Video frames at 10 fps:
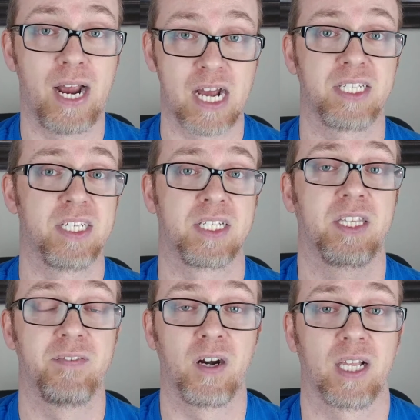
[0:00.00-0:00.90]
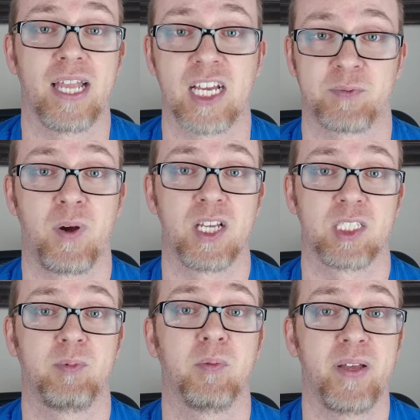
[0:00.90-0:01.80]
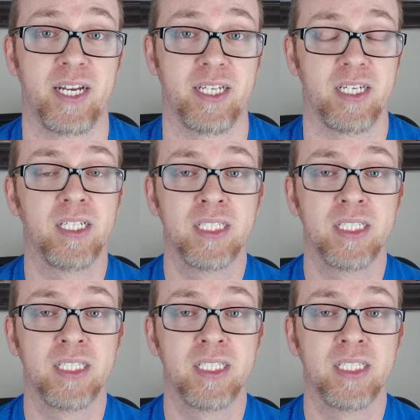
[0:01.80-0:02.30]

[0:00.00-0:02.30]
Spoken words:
asses at the very last possible minute,